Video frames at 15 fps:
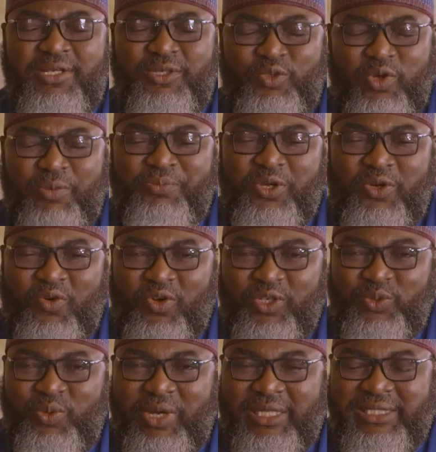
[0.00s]
not
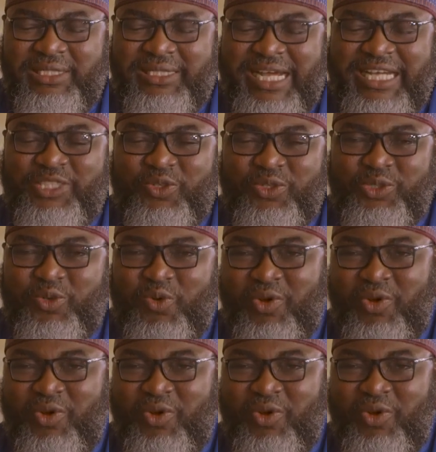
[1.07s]
because we are the righteous